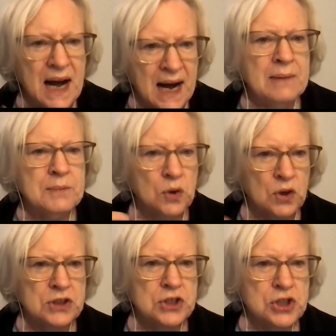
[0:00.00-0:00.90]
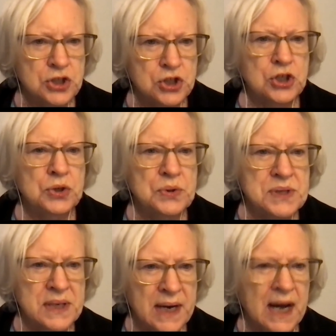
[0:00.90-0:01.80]
I'm going to
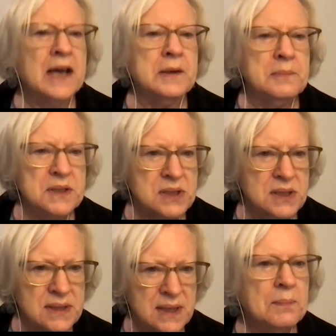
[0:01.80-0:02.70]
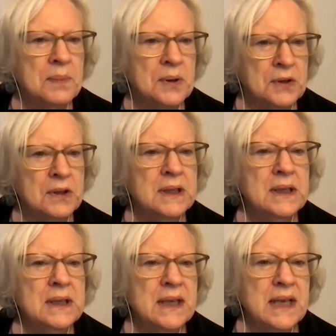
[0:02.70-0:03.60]
choose an animus symbol
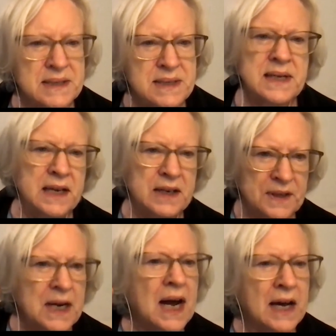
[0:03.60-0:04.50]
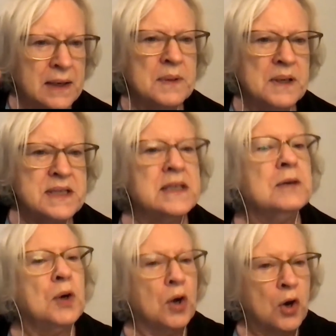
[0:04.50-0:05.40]
instead of an anima
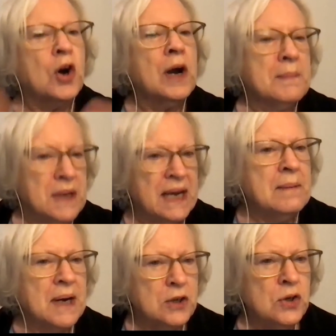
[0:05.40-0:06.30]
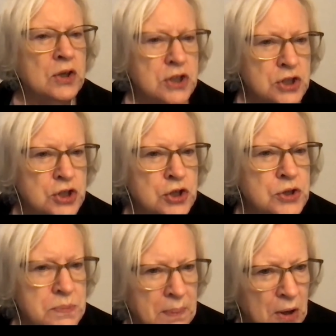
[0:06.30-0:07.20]
symbol, or am I going to
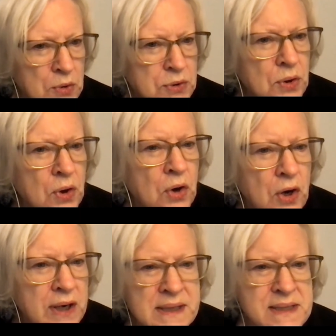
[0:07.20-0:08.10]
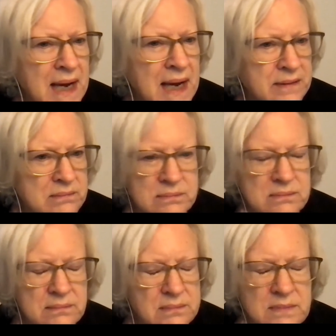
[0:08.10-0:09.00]
choose both, or is that
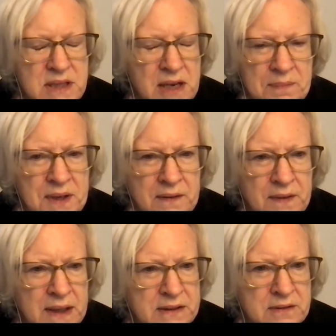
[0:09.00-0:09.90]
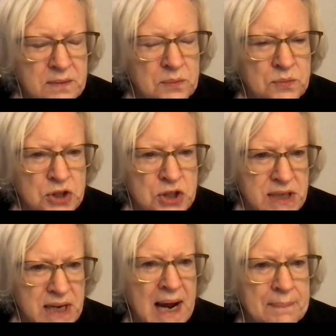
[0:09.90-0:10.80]
something that
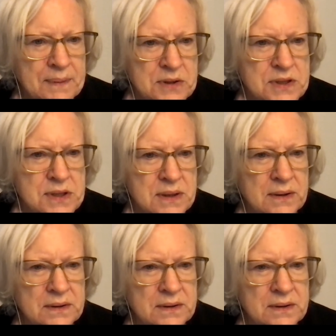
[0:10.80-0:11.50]
just happens?